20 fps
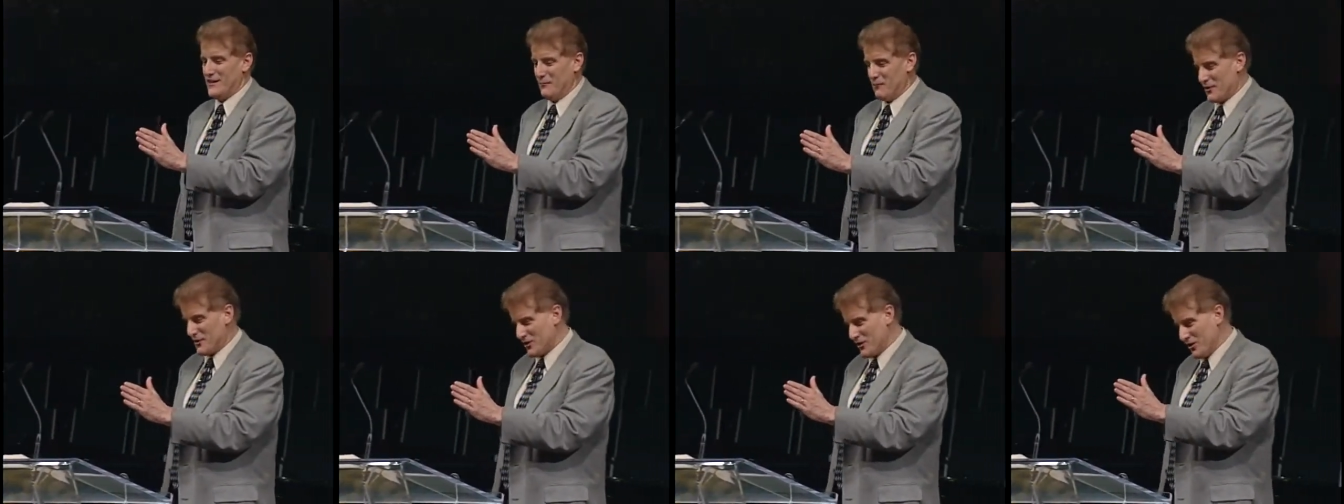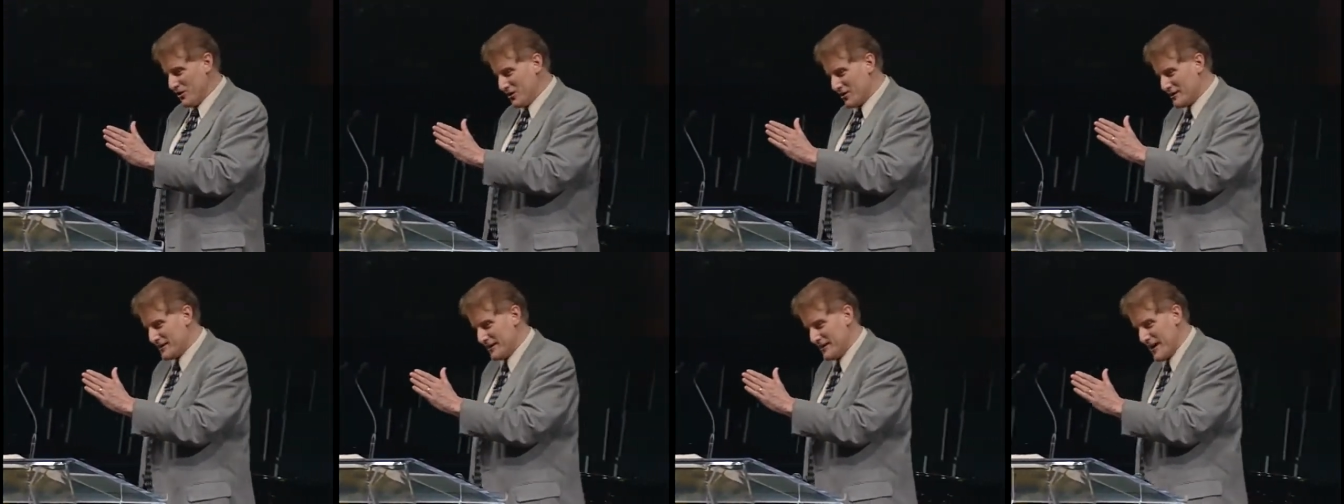And we're going to
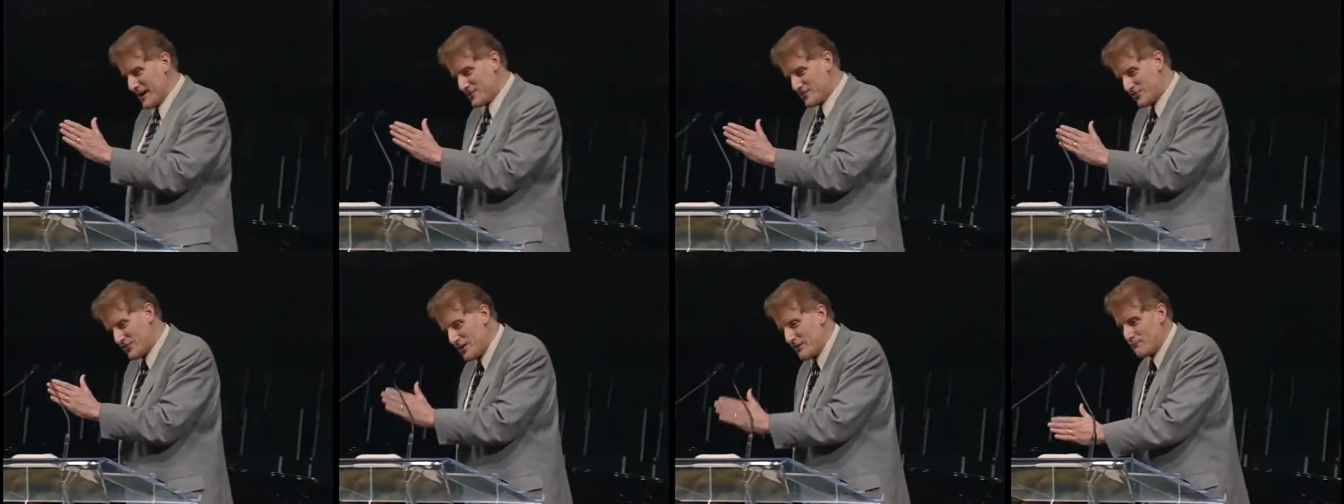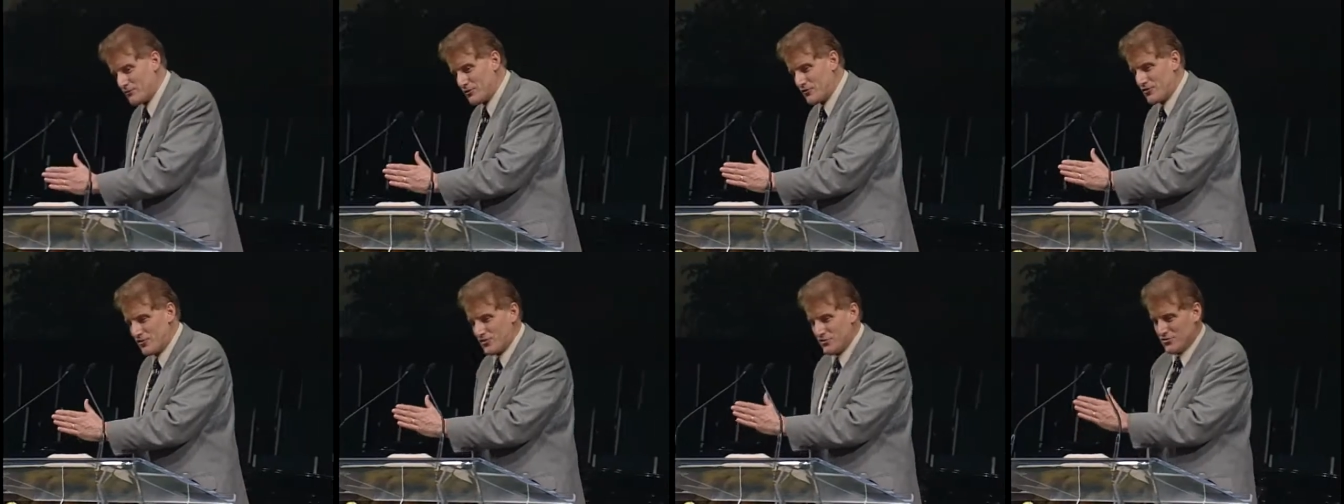look in Acts
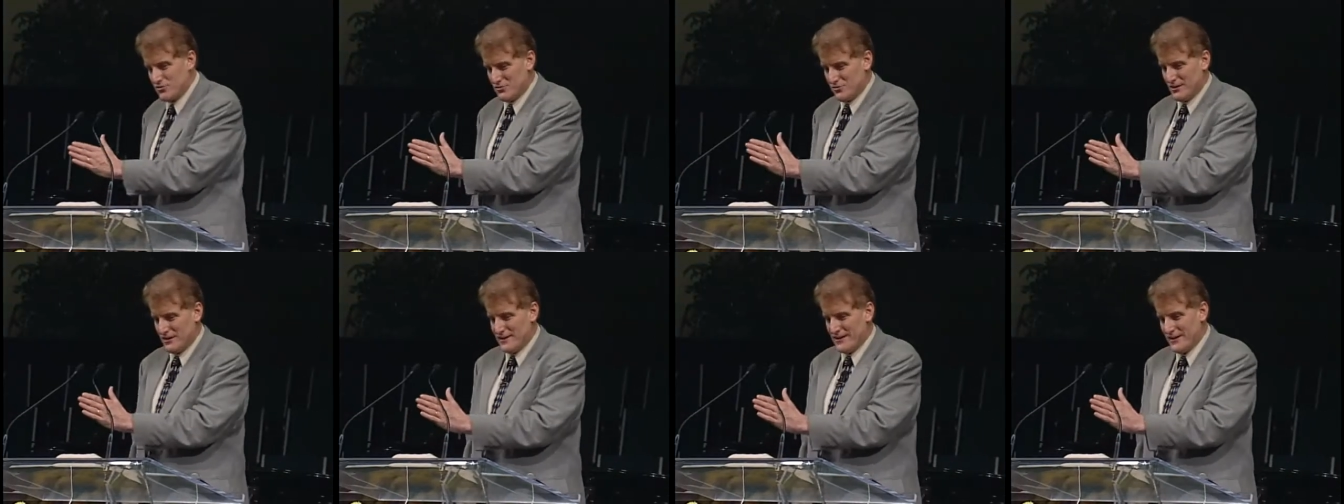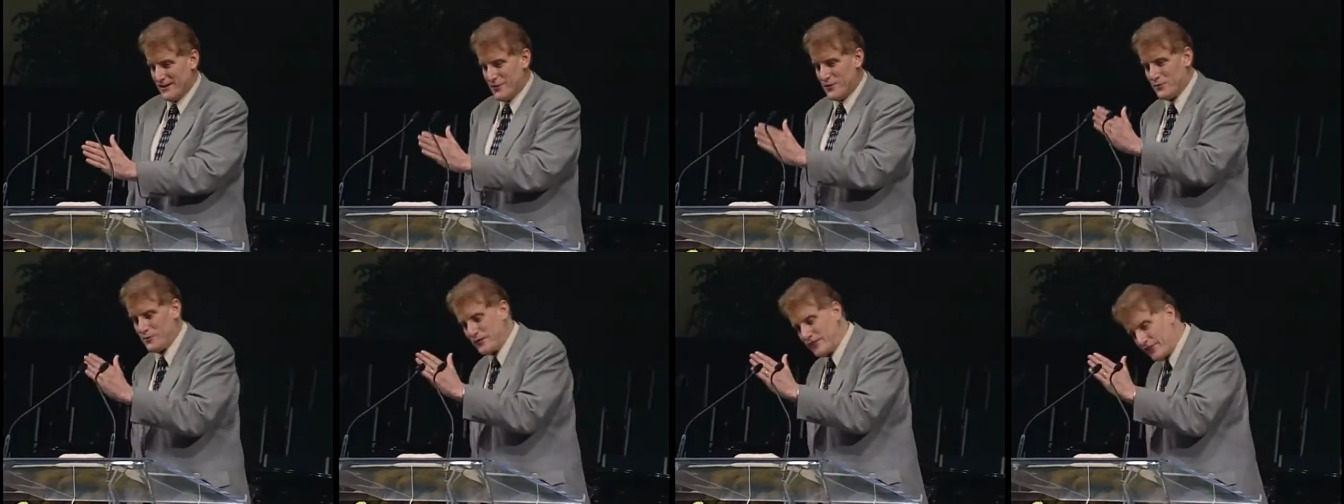chapter 2
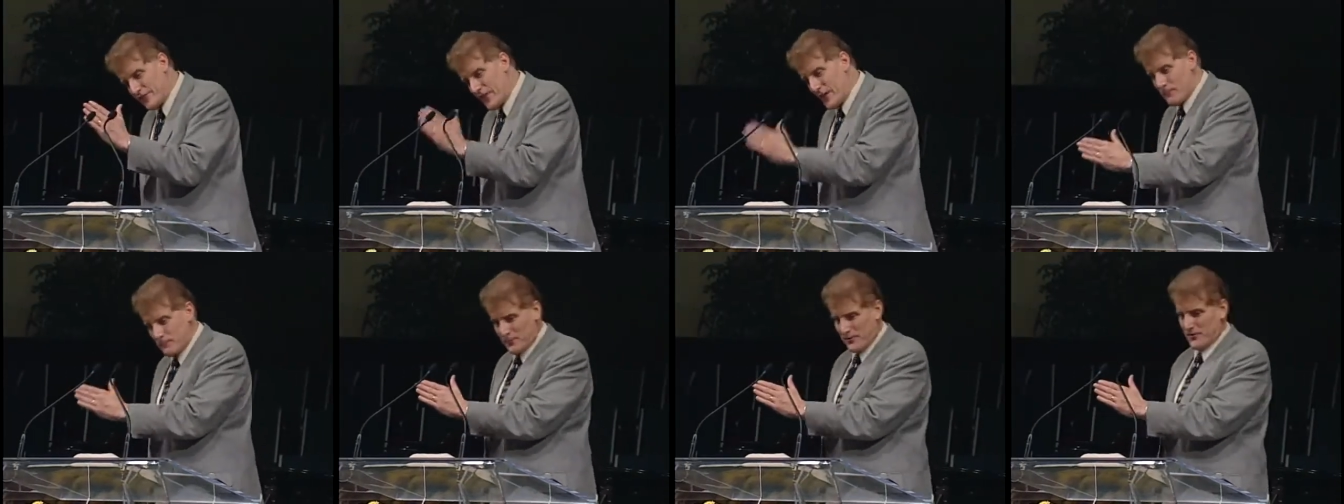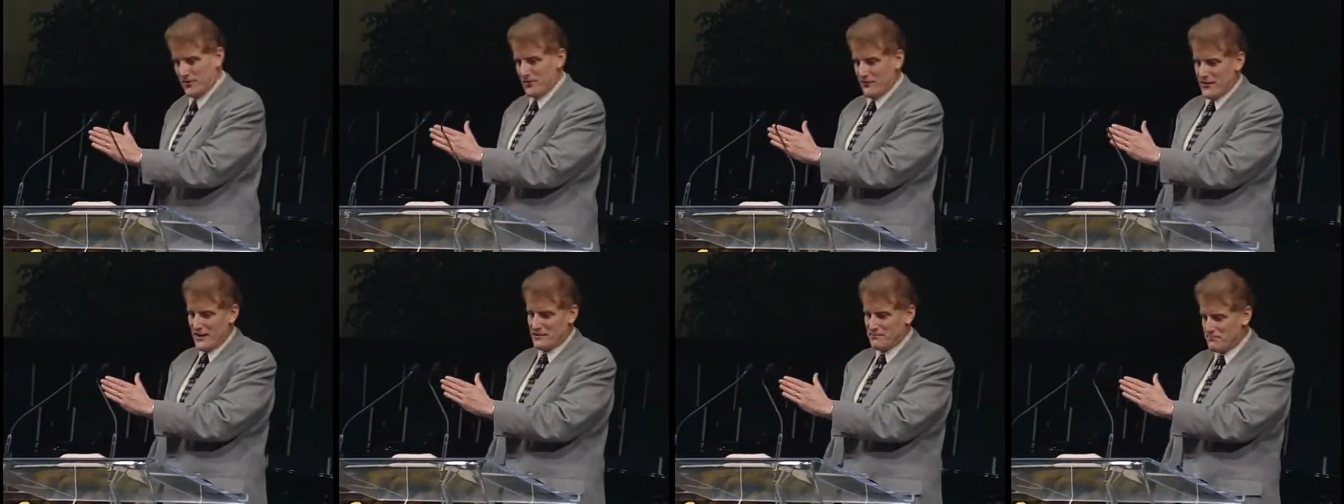at the
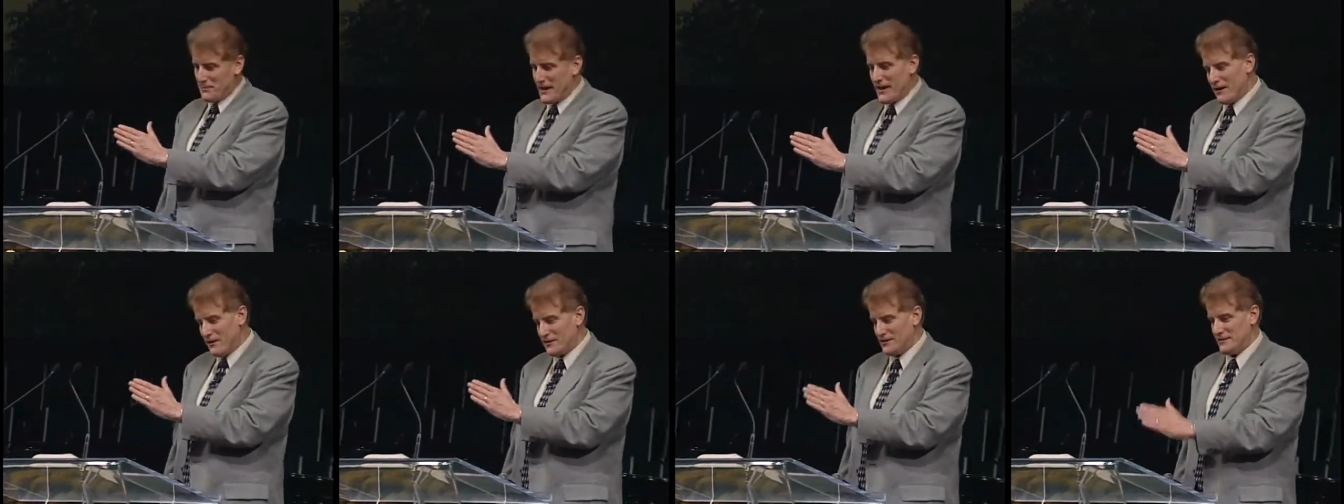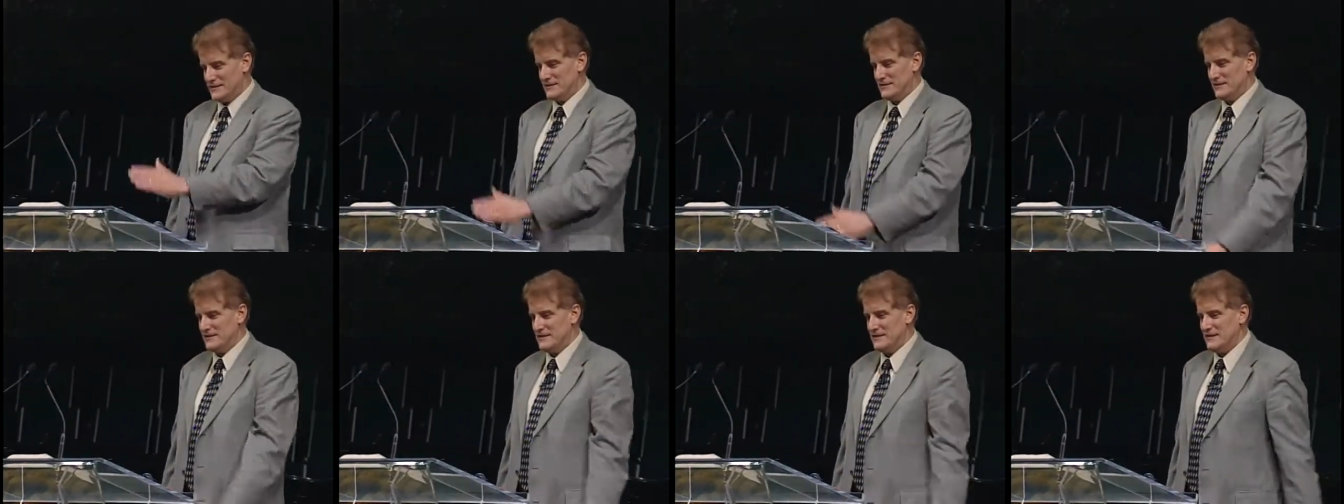reception of that
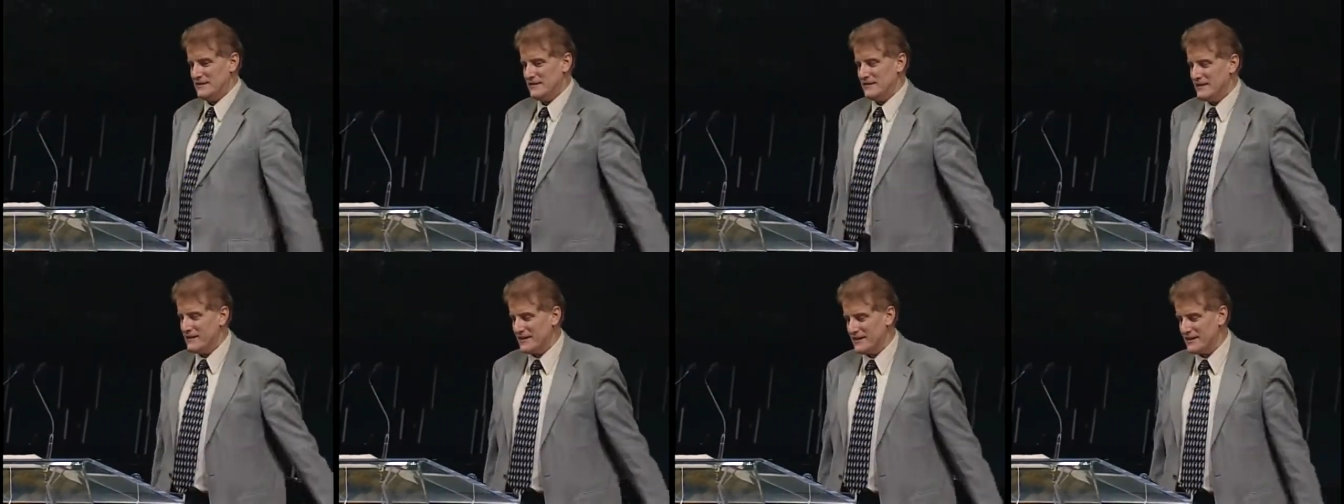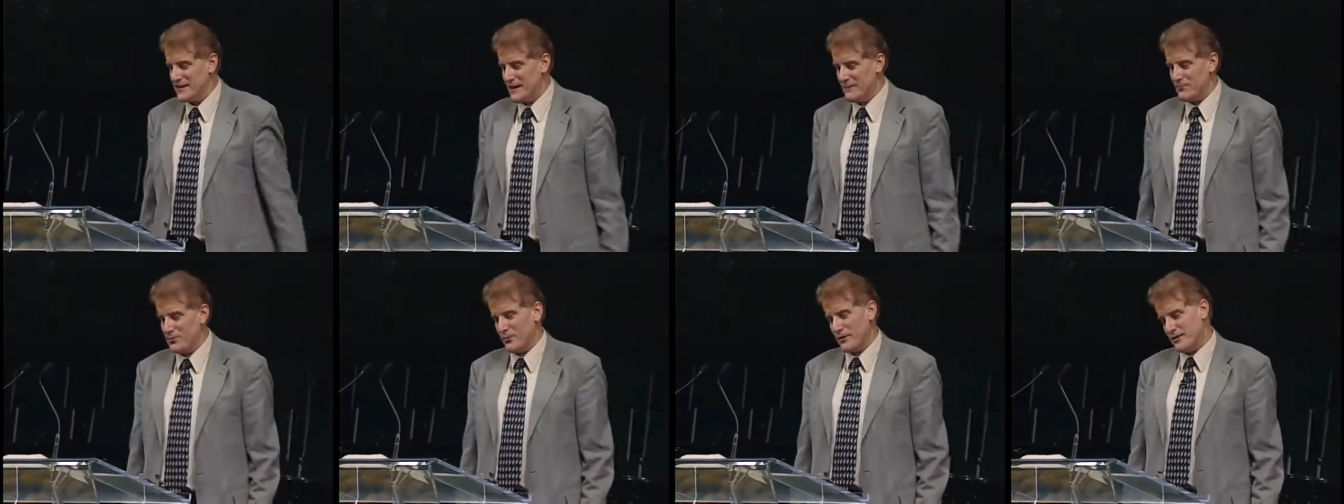power in a
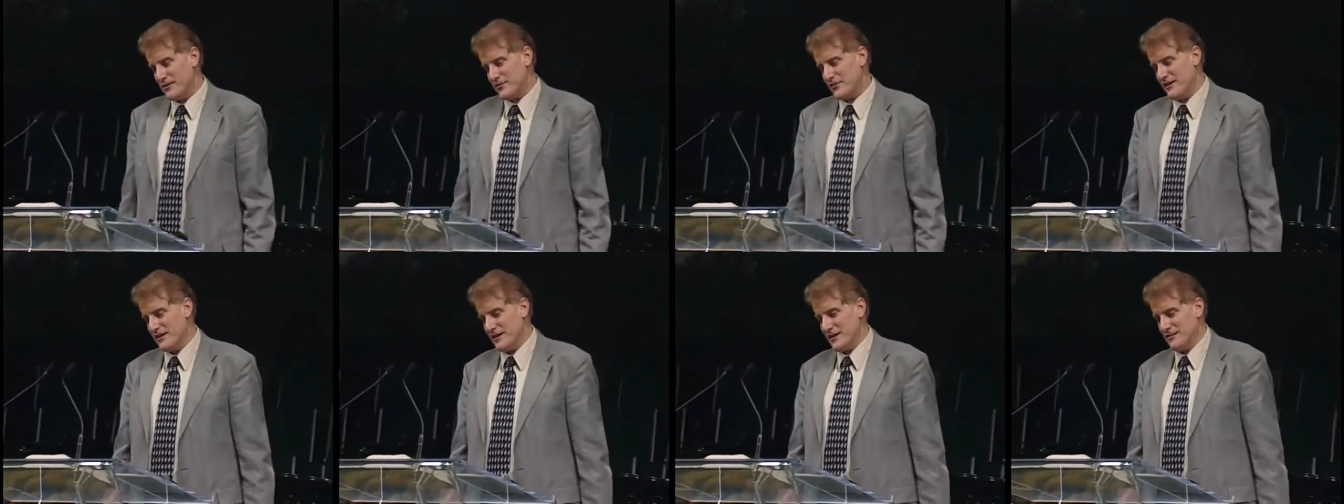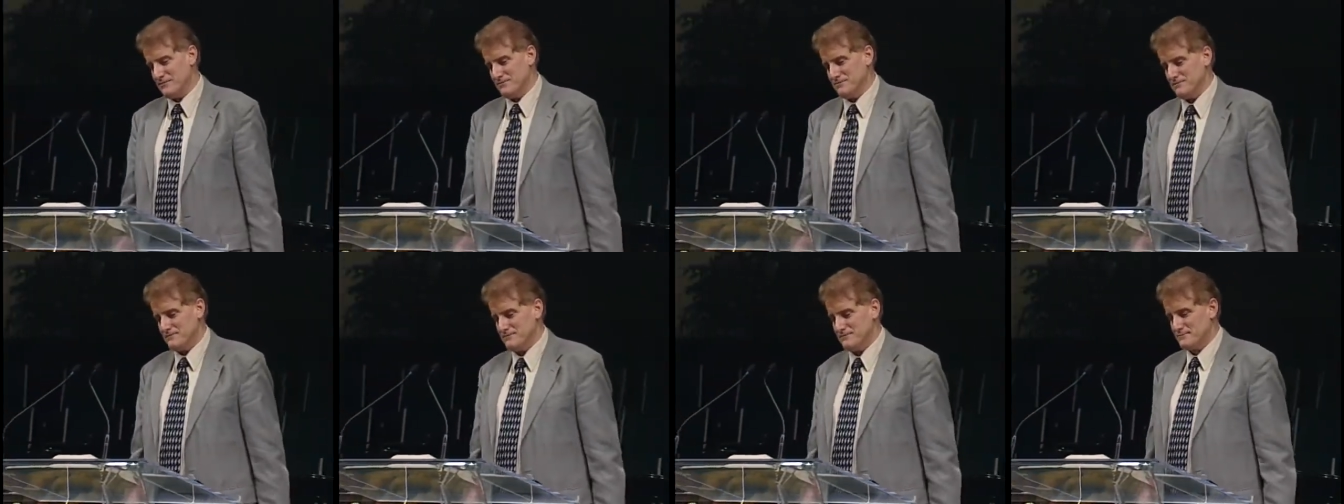couple of weeks'
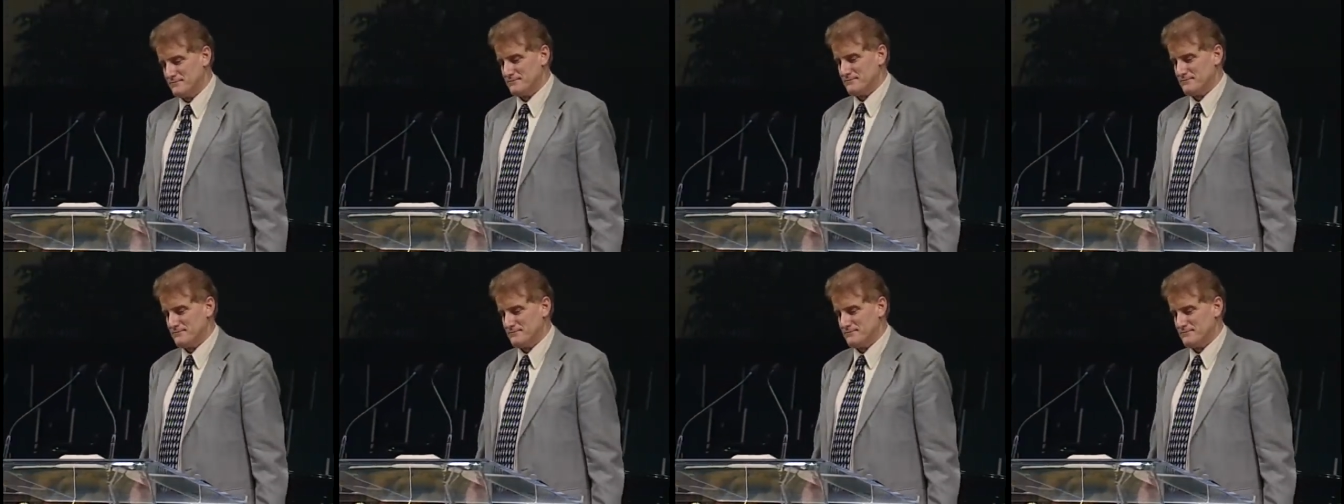time.